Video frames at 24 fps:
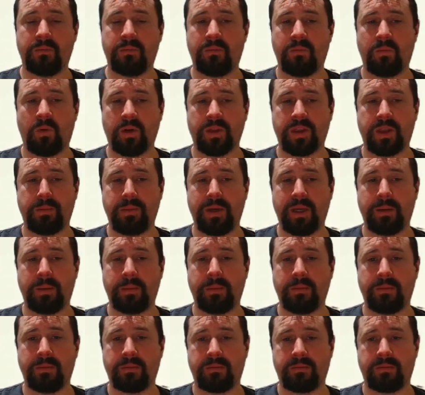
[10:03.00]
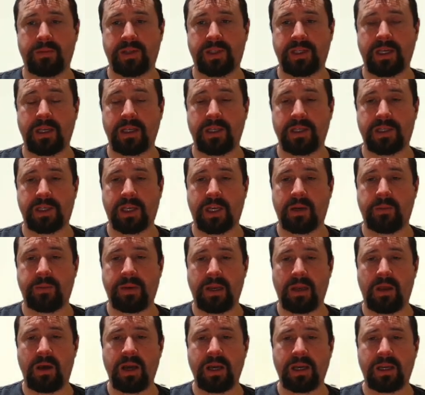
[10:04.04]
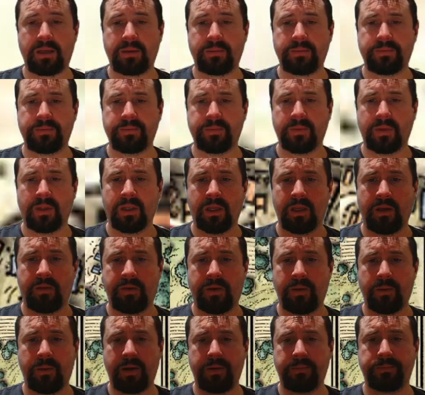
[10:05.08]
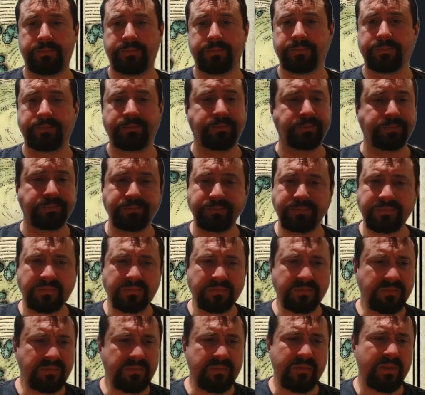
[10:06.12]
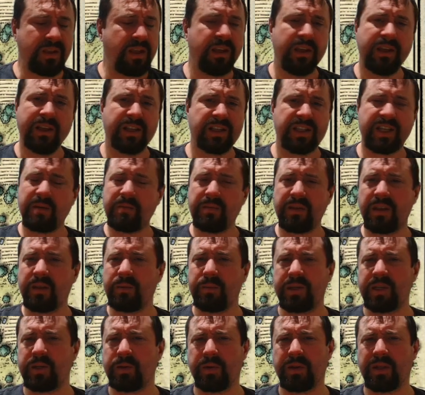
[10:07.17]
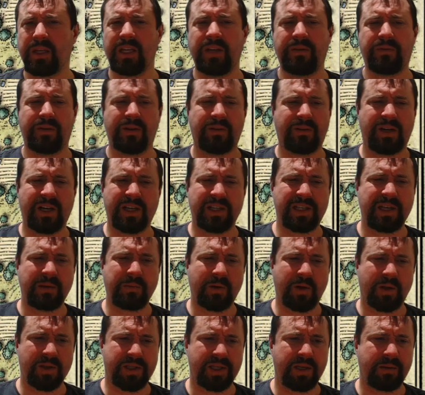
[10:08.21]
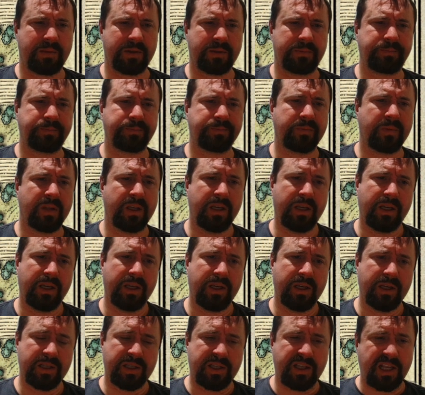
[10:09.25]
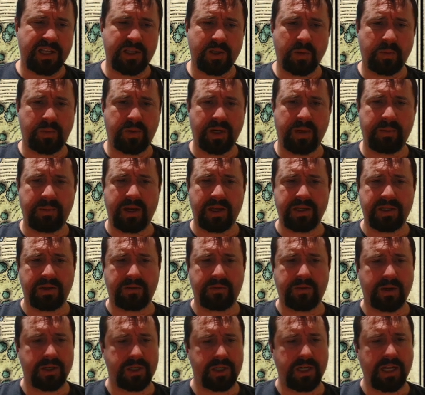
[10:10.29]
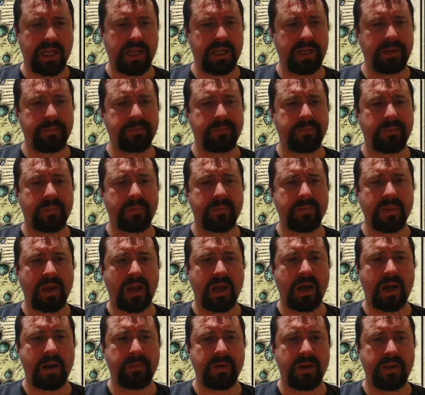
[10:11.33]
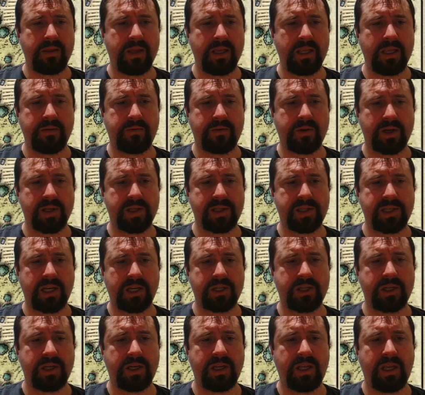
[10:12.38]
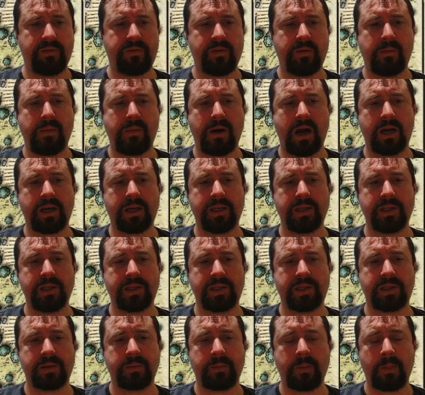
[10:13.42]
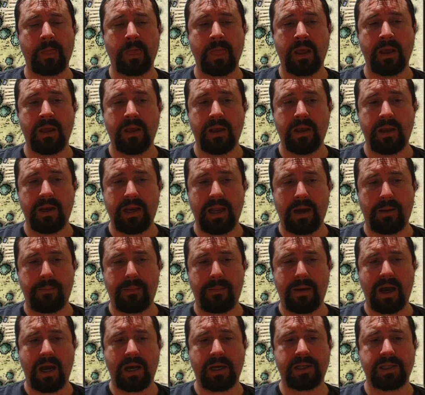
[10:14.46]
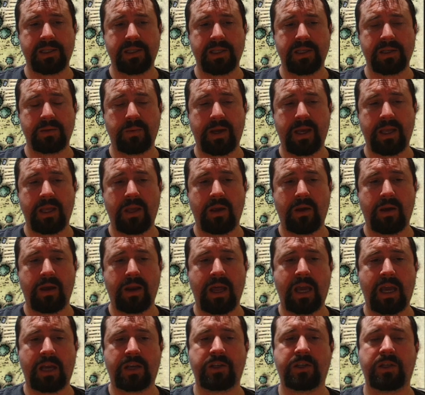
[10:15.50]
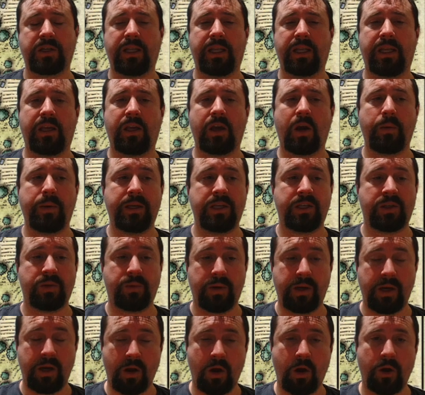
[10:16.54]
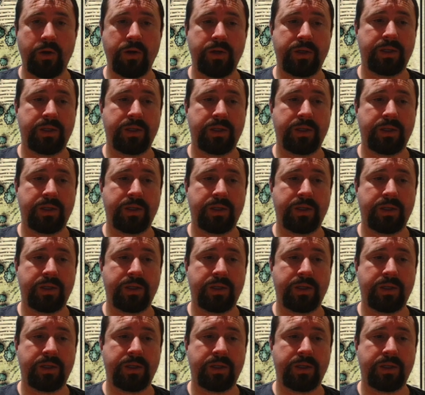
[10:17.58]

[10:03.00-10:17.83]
what the minimum set is going to be like if you want. Same thing that we do with leaflet, right? Same concept. So that's all pretty basic functionality. And then you've got a section here for markers. Now, markers is where you can actually go into a note